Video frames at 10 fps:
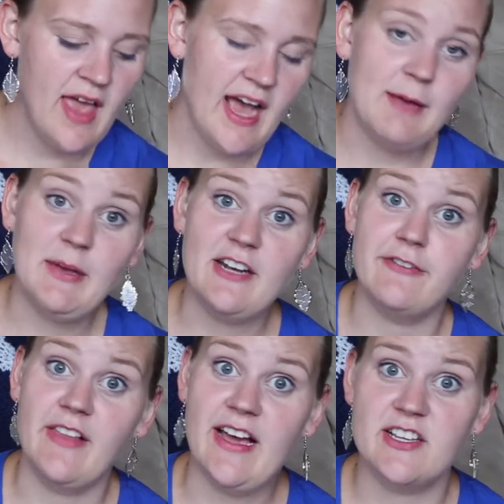I made a
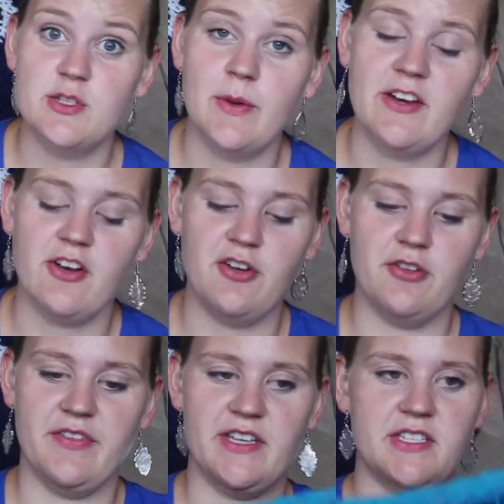flax sweater out
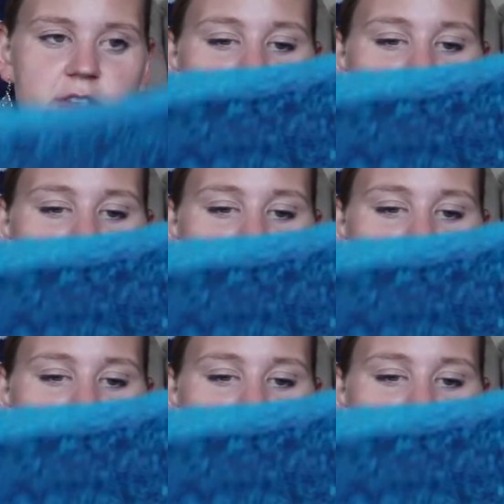of it.